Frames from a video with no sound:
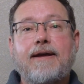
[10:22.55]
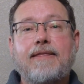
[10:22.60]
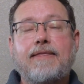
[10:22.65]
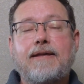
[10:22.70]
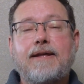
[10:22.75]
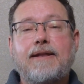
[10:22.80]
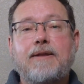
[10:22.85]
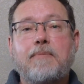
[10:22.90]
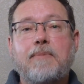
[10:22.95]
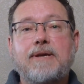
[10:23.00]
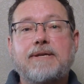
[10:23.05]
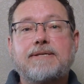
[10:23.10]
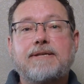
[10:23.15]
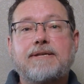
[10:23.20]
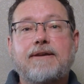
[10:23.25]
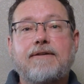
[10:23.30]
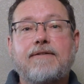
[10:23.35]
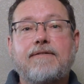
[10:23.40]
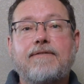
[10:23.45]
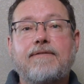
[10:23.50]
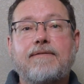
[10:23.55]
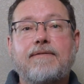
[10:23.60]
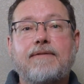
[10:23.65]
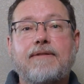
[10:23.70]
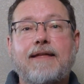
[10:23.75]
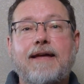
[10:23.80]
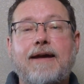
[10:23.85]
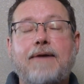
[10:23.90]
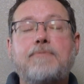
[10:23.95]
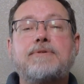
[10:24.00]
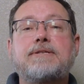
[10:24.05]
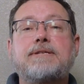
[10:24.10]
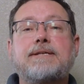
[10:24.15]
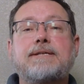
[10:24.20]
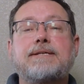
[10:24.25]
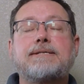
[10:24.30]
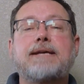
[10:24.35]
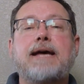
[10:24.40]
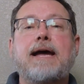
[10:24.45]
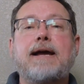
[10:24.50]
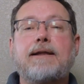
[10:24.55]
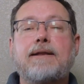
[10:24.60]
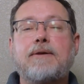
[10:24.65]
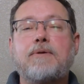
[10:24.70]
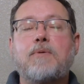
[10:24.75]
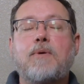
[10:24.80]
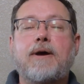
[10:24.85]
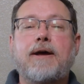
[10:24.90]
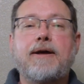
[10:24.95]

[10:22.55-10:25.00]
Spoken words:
I thought to myself, what is exactly